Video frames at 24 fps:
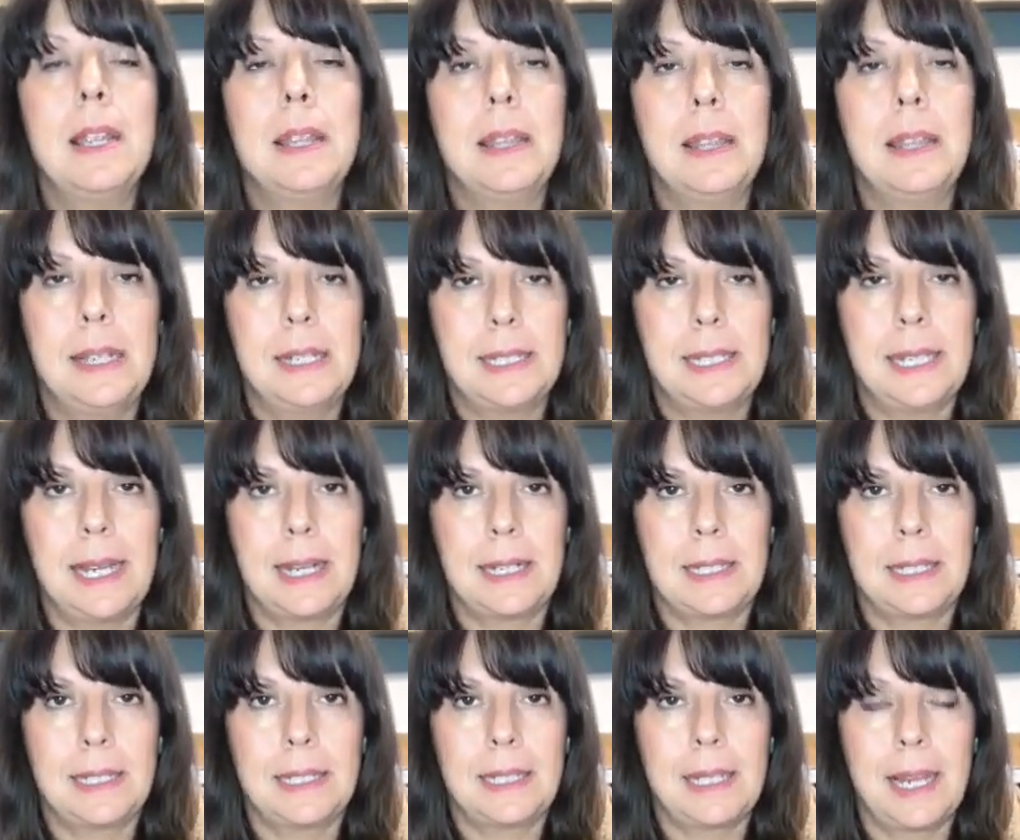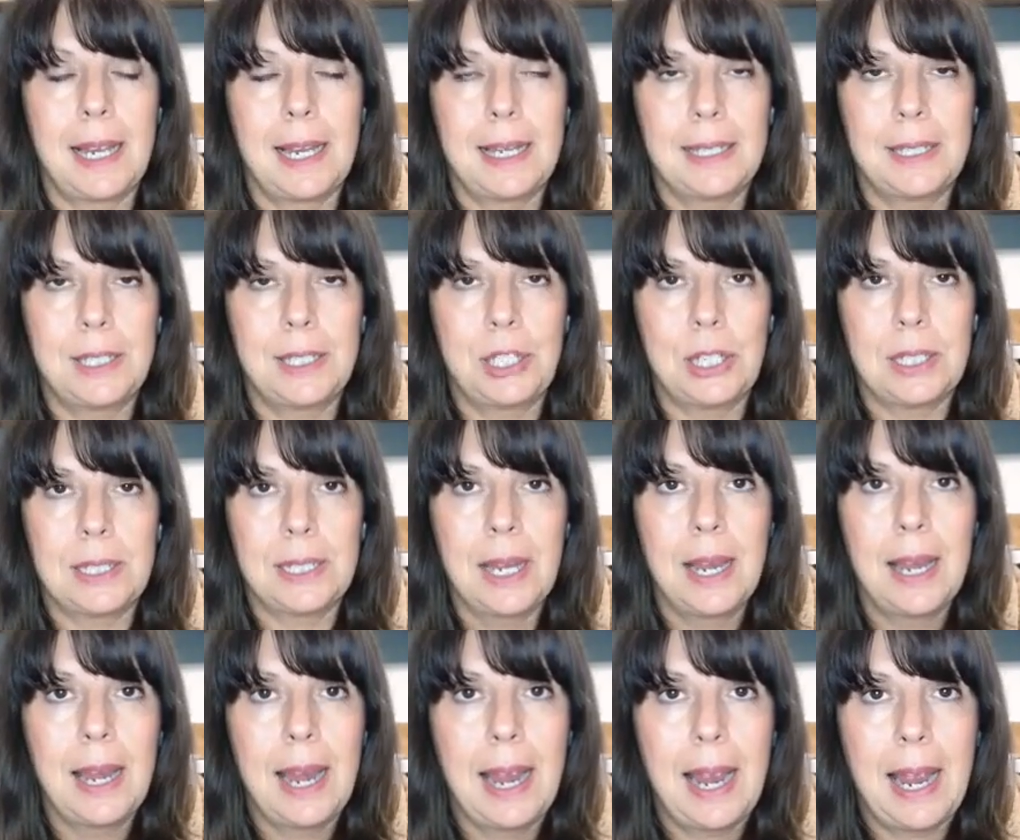This exercise
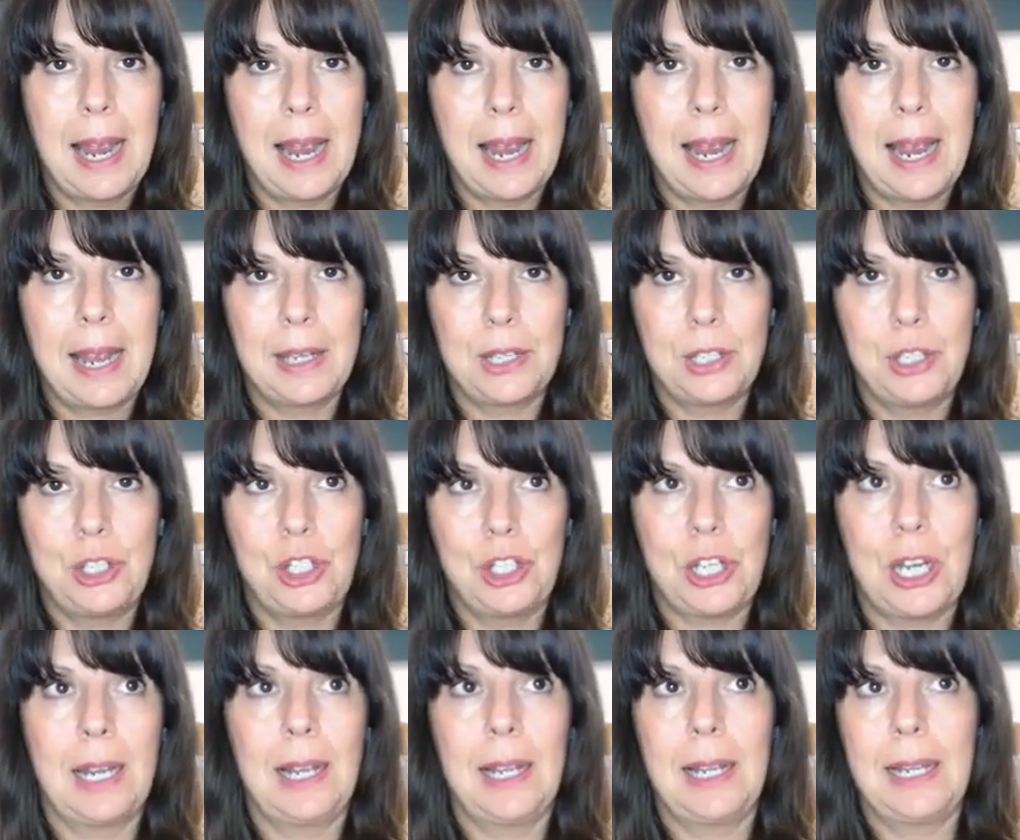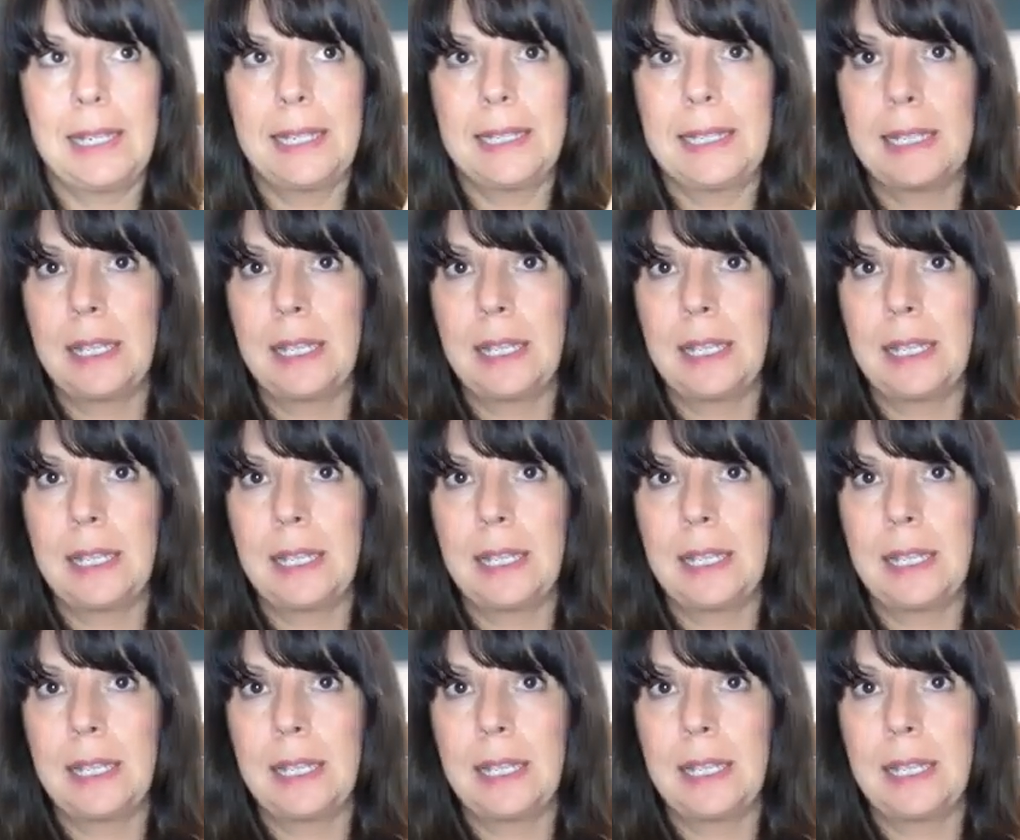just gently,